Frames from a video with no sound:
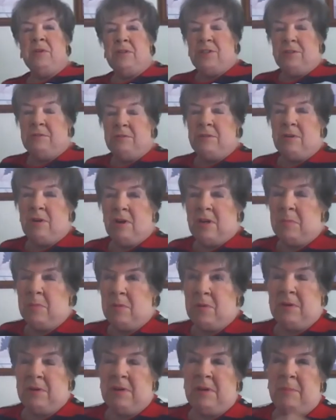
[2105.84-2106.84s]
you talk
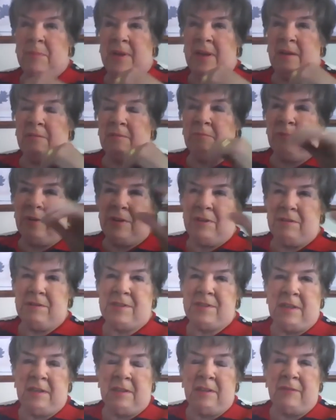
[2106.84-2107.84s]
more about what you
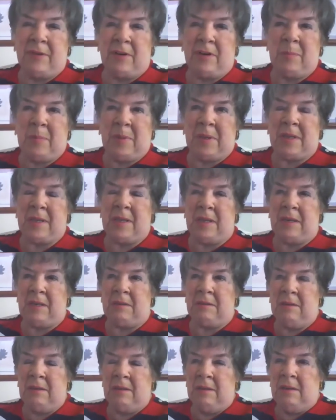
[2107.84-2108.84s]
said in the very
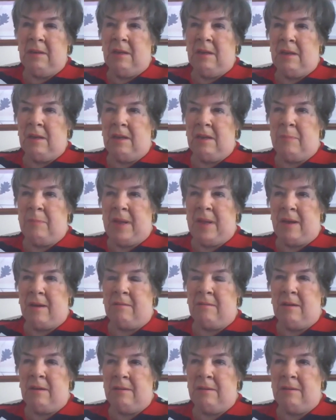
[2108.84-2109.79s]
beginning about